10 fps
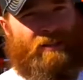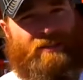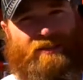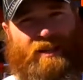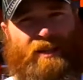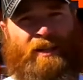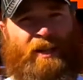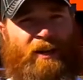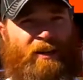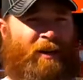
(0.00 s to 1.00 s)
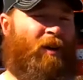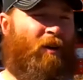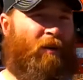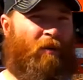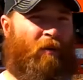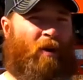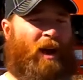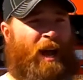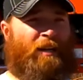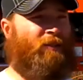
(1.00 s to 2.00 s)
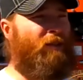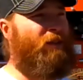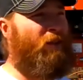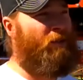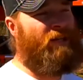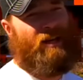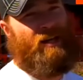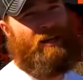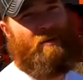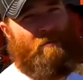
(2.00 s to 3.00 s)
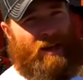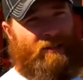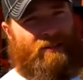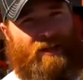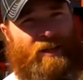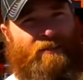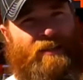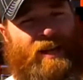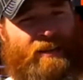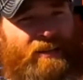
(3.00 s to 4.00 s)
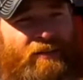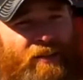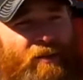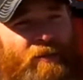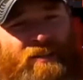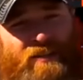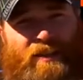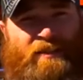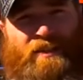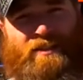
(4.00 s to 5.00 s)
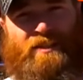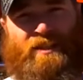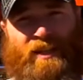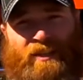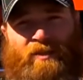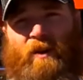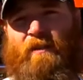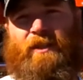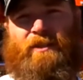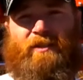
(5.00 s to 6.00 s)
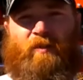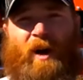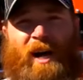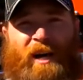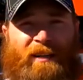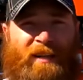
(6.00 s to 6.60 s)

that's sitting here, we're actually going to be cutting a mantle out of that that's going to be six inches thick, 12 inches wide.